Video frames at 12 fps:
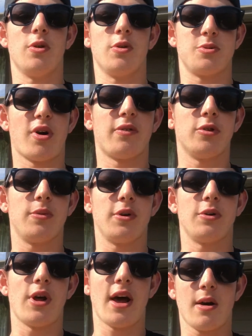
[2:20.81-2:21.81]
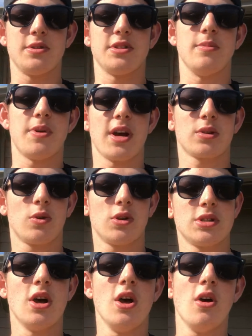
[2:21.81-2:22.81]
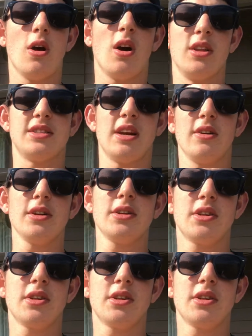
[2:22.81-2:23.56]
known as Buffalo Bill and how his impact was on this area.